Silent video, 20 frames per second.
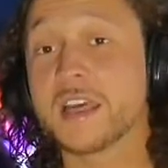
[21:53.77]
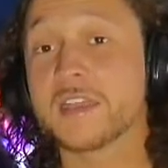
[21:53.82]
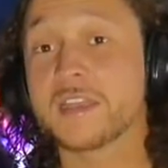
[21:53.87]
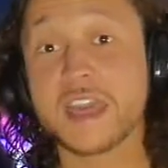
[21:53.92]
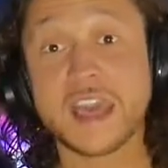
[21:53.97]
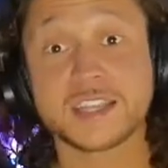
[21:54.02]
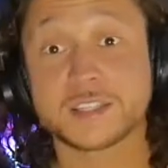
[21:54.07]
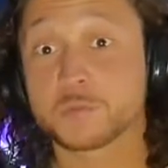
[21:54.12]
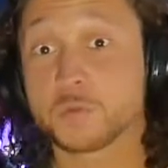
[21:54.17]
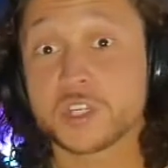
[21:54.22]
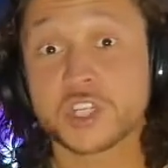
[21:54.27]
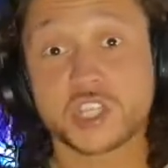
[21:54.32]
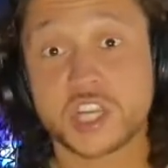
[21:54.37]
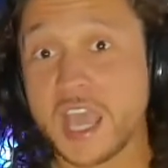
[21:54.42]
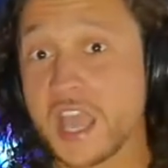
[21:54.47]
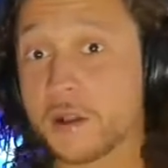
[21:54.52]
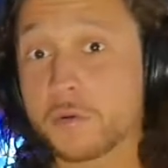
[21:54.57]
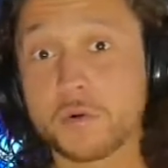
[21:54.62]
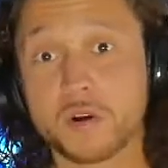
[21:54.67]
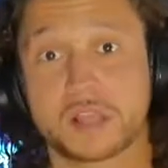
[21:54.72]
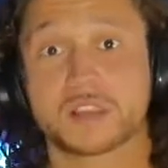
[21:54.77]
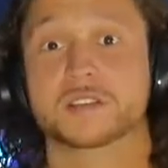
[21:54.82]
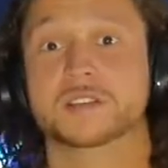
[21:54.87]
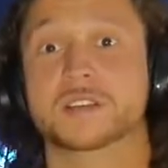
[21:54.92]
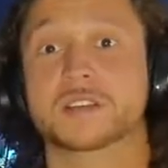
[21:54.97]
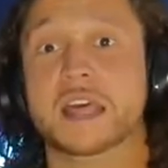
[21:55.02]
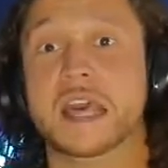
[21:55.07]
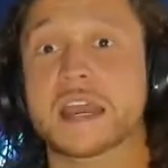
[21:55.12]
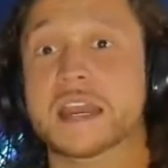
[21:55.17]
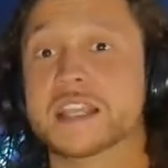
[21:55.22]
That's what Shaq was.
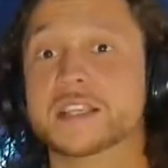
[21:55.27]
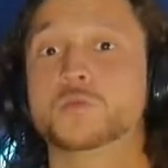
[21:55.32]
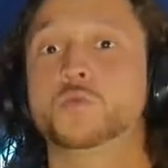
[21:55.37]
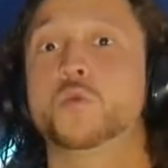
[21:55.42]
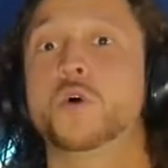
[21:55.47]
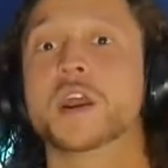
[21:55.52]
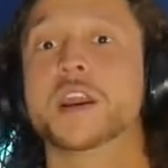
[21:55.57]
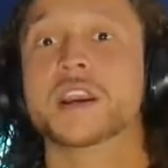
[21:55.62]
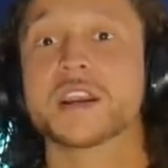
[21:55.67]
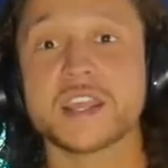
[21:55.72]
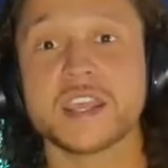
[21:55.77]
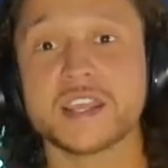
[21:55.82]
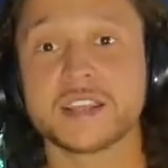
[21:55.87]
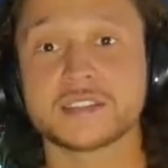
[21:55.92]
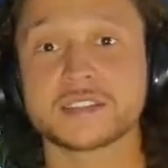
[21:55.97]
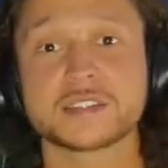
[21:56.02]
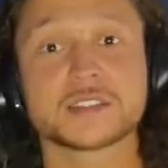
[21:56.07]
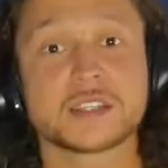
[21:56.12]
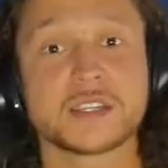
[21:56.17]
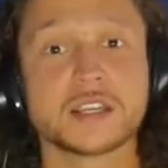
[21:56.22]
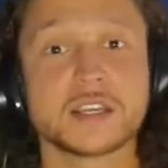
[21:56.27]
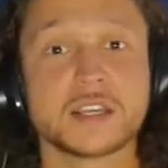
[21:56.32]
That is what it is.